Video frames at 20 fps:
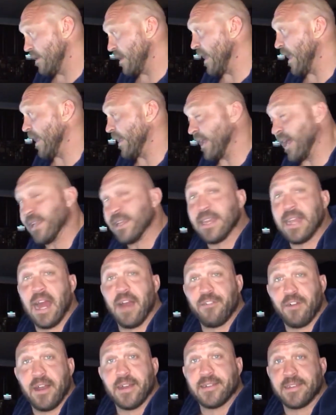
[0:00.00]
And I did
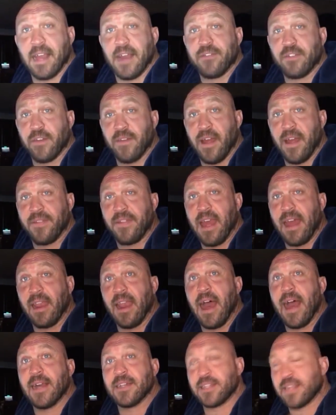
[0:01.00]
have ice after that.
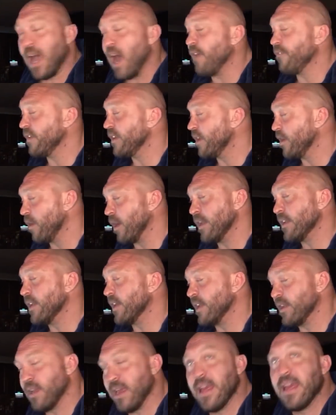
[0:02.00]
That last hot video I
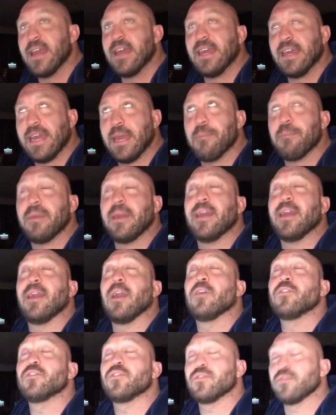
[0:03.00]
did hit
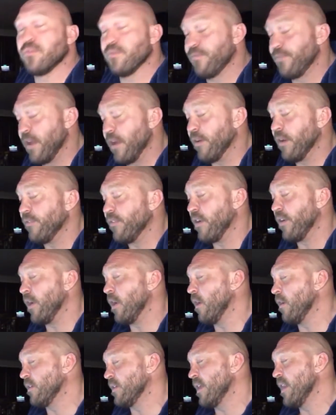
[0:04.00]
me very,
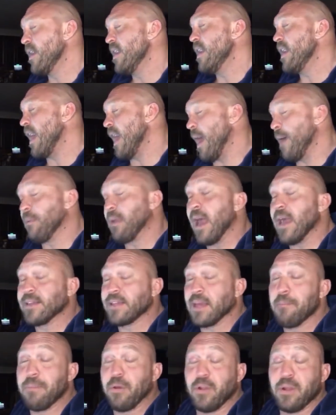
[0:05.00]
very hard.
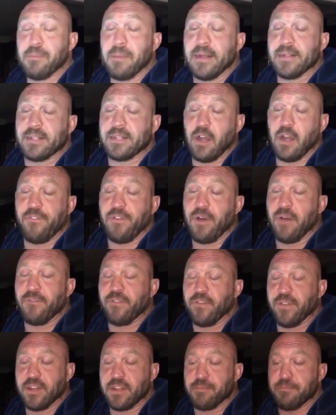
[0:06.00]
Guys, I'm building myself
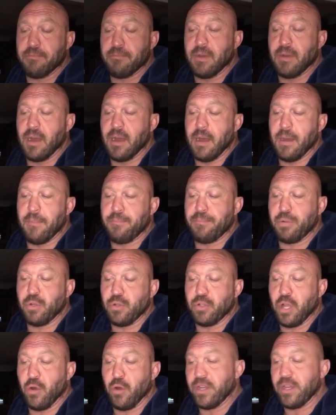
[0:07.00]
up for this
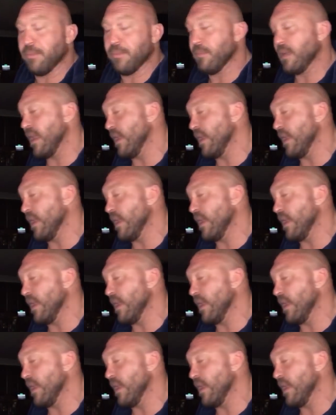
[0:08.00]
plutonium